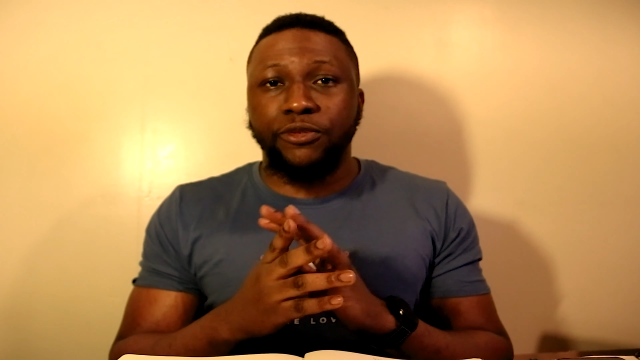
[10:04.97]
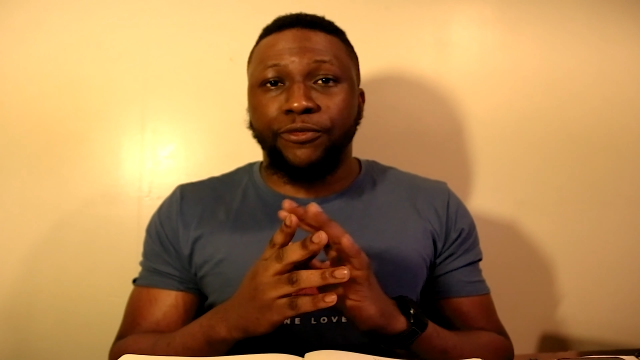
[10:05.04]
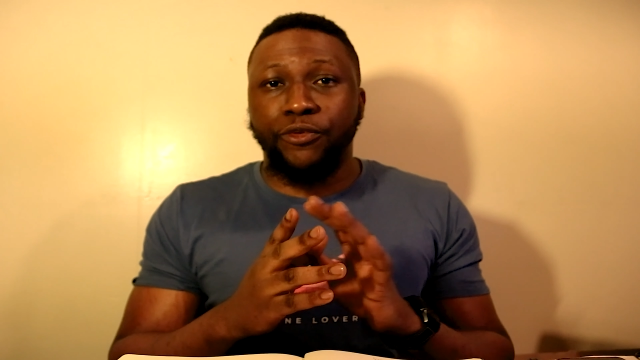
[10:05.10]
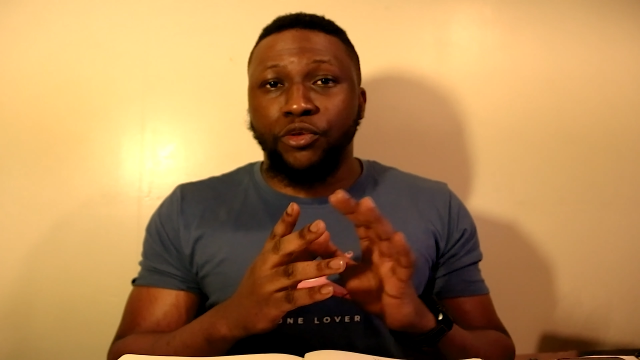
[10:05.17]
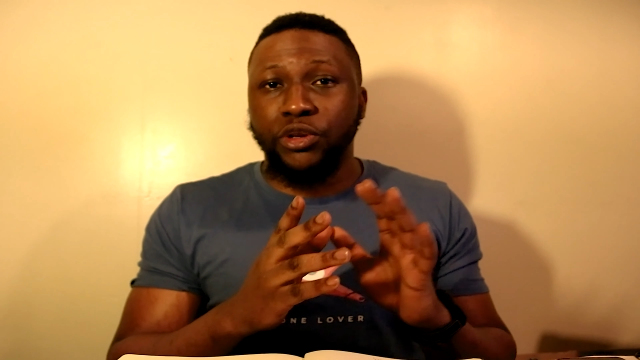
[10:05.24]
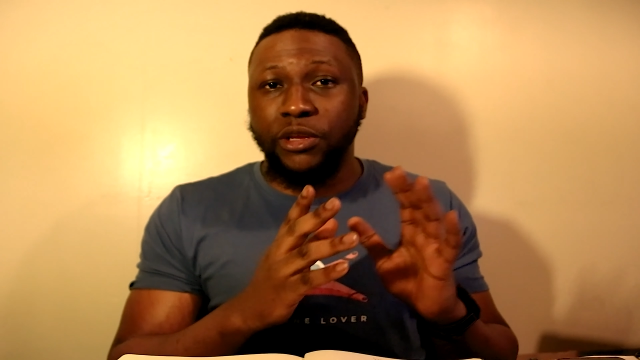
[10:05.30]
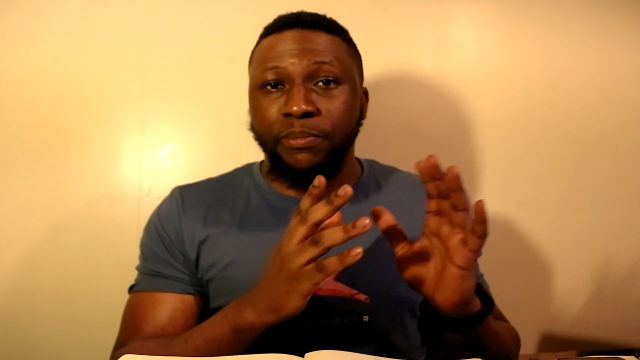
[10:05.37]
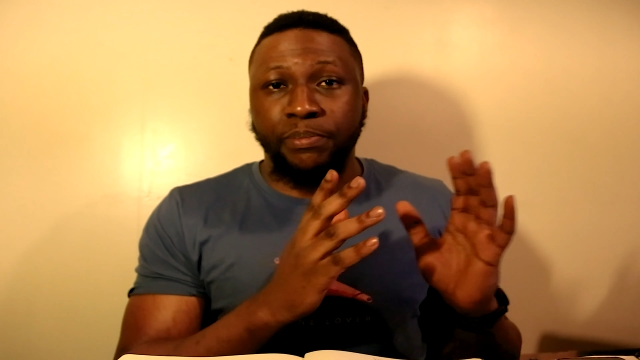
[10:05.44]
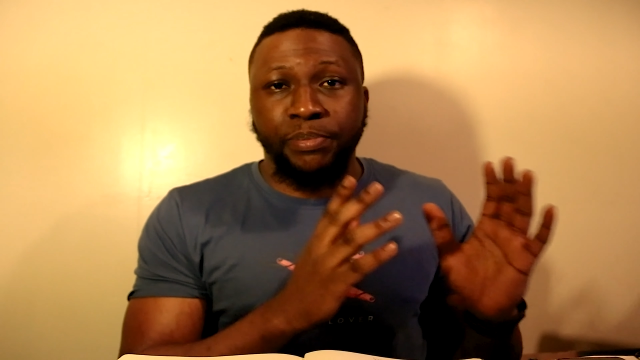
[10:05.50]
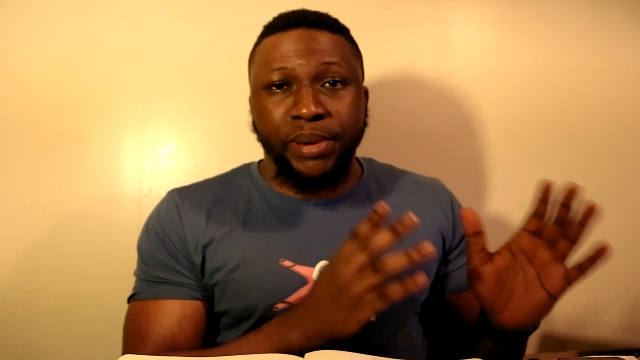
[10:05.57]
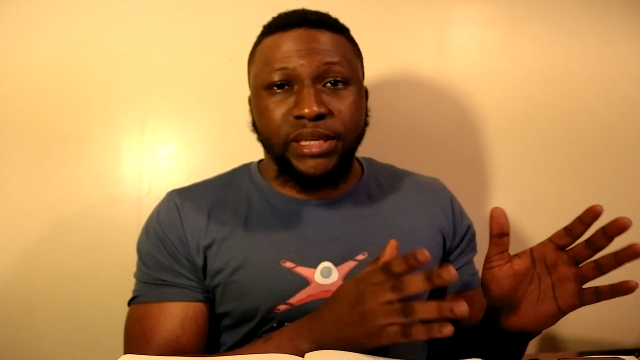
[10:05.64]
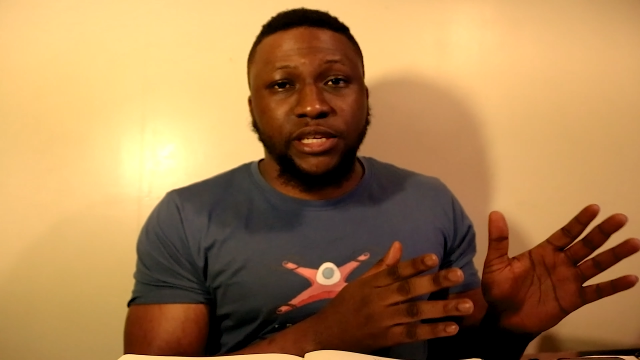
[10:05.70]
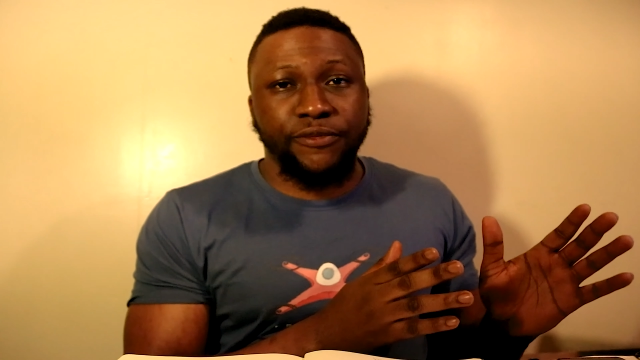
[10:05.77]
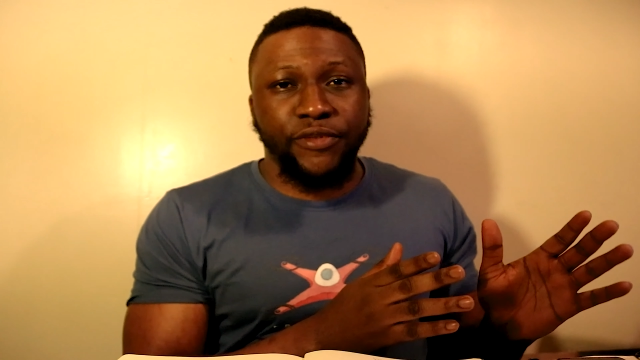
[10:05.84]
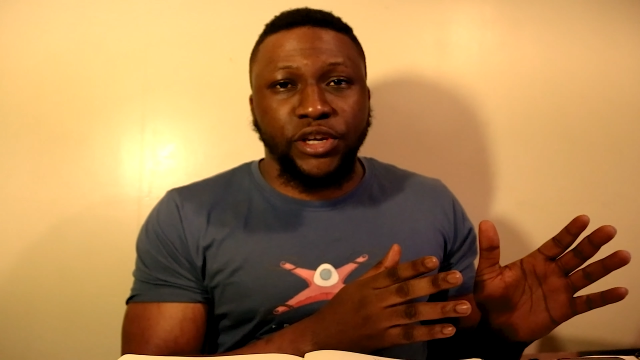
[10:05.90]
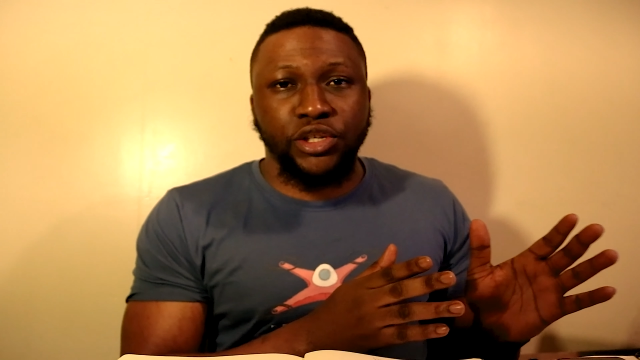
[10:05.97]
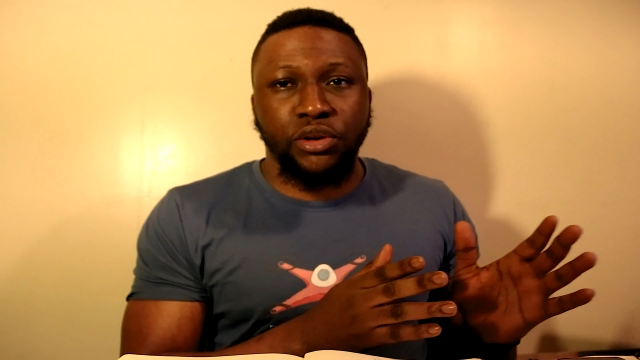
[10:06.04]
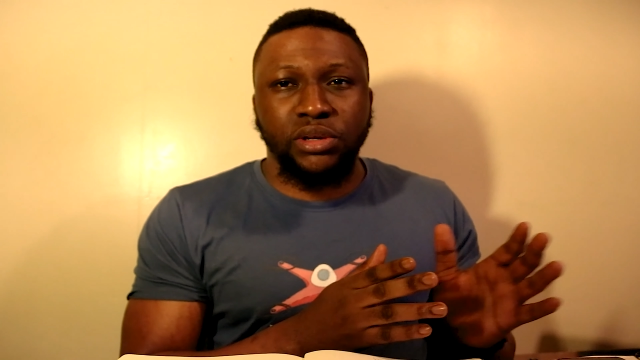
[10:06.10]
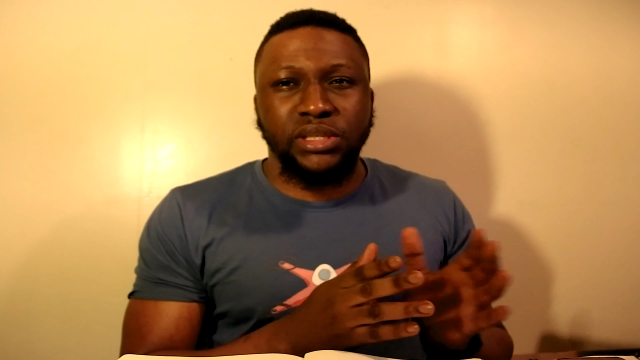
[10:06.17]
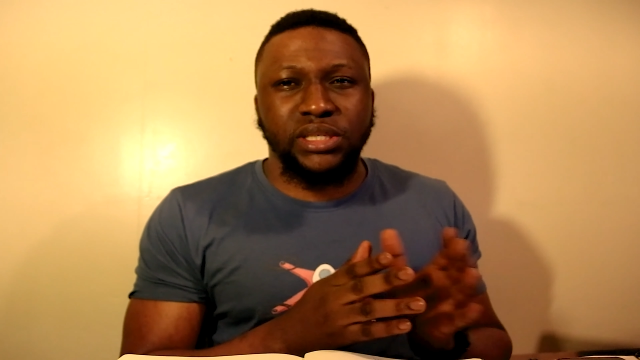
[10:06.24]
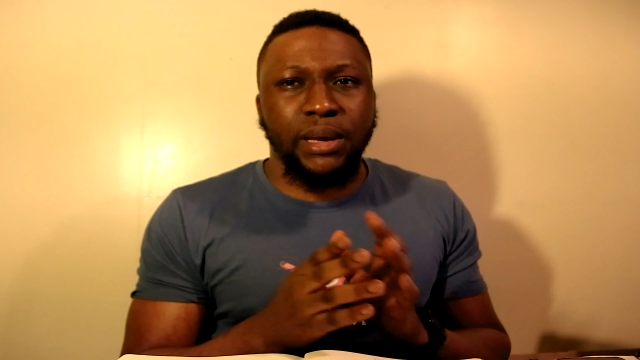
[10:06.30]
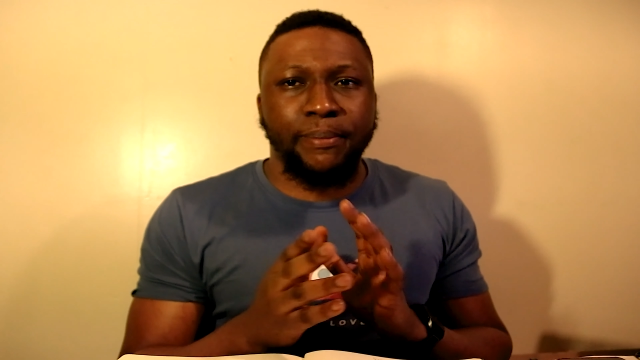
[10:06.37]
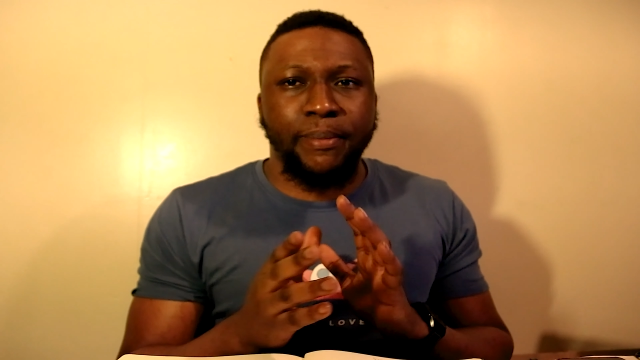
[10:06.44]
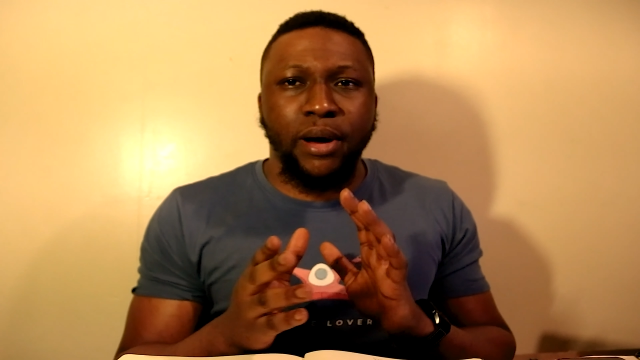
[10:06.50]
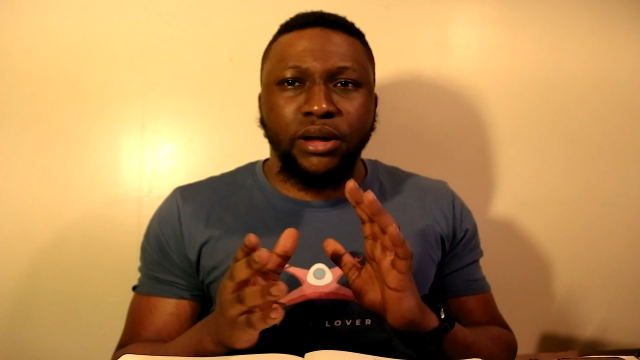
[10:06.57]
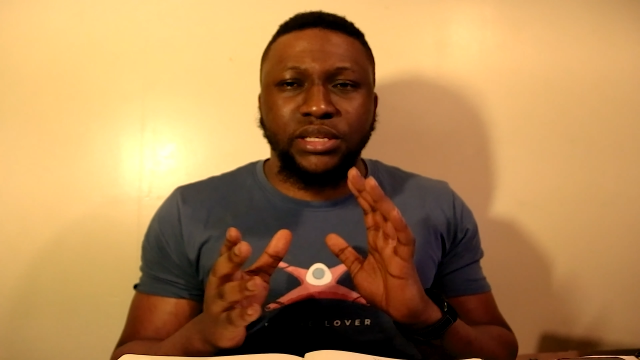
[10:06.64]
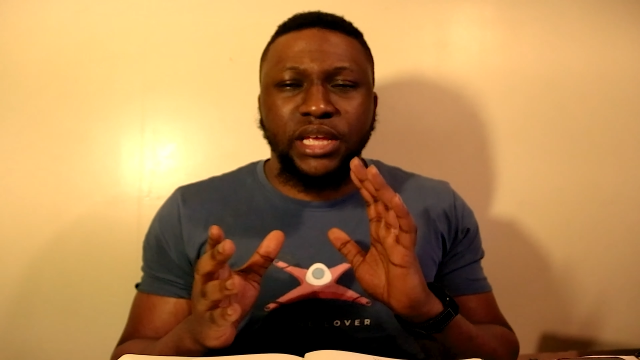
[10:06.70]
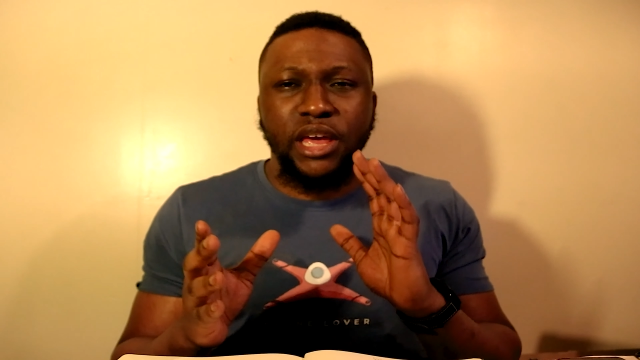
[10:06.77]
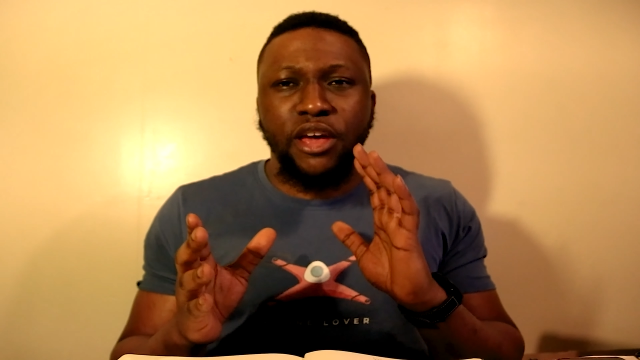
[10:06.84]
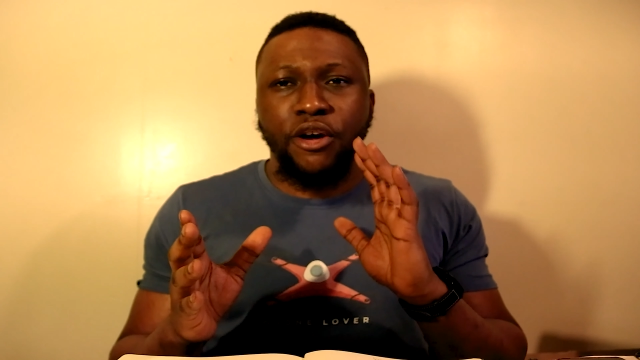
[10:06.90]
for the basic version is about